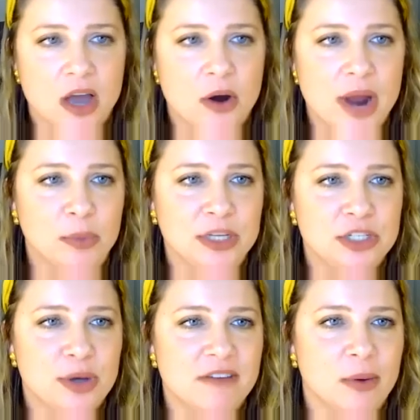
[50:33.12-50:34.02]
All right, we
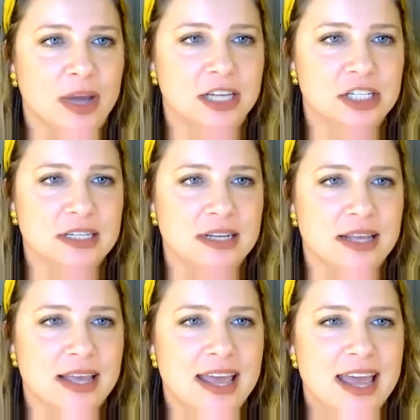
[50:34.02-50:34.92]
do have a question.
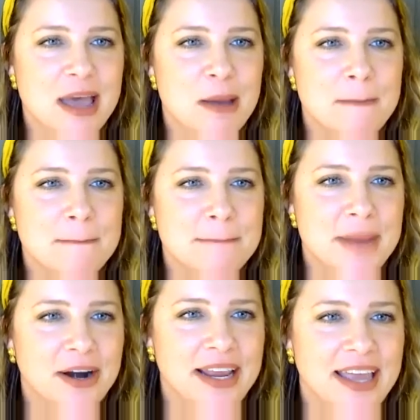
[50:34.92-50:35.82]

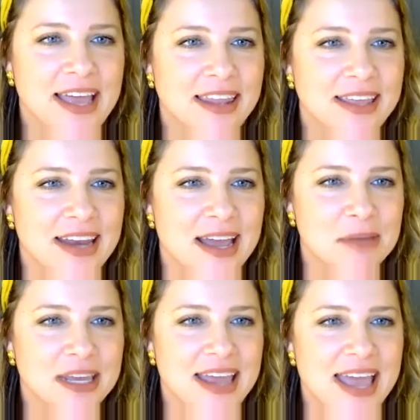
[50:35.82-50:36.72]
Mary Ellen, I'm
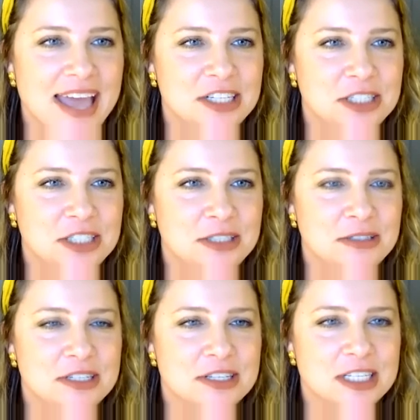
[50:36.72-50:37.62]
going to add you
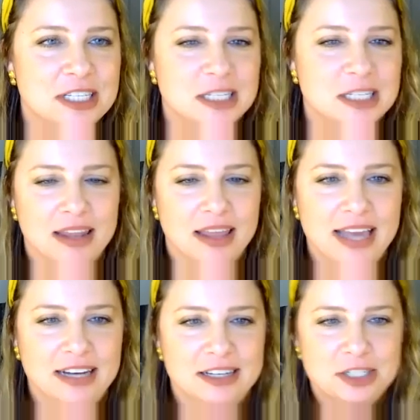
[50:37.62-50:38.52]
to the
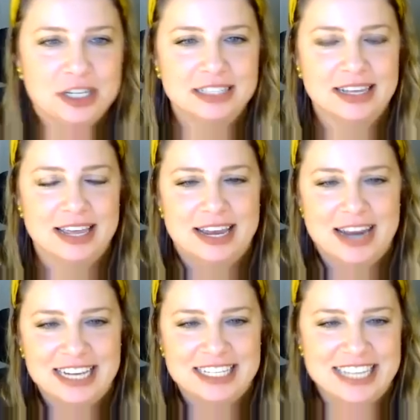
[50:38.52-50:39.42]
spotlight. She has a
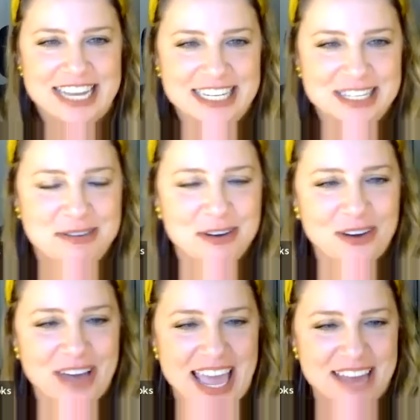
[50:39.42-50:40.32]
nice scene. So
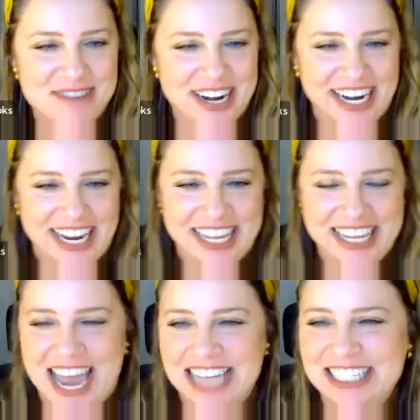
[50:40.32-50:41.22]
go ahead, Mary
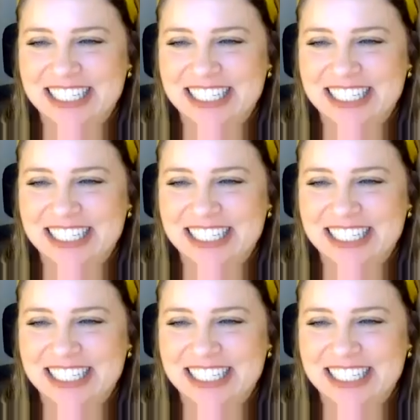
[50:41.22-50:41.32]
Ellen. Ask